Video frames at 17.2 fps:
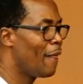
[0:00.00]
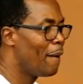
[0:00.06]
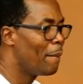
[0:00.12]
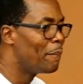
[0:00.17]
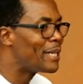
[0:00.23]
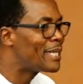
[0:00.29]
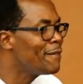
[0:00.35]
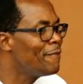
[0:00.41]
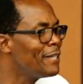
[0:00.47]

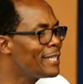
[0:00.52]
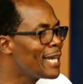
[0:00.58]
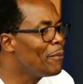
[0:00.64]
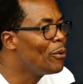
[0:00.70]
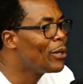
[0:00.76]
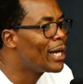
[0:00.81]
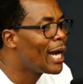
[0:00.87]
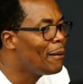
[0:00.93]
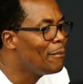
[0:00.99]
But every time
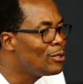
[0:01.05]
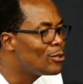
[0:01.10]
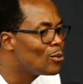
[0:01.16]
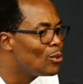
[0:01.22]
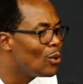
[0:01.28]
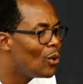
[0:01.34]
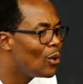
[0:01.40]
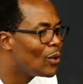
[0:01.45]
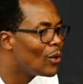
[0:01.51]
we come to
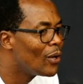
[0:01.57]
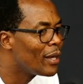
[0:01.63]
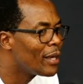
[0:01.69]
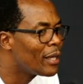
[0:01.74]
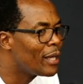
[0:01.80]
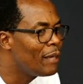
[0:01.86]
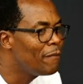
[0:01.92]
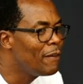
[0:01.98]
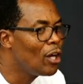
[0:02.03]

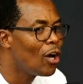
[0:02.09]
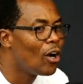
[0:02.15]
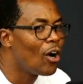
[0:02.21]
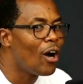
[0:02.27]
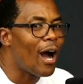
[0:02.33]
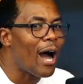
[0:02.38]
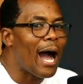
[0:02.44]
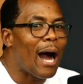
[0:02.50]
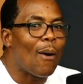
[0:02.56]
giving
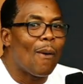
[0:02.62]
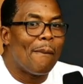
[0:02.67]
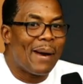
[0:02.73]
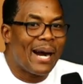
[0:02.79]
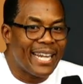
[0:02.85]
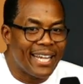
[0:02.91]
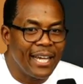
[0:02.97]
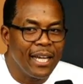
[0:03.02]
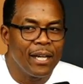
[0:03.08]
our
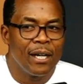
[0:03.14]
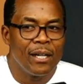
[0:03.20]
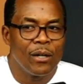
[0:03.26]
money,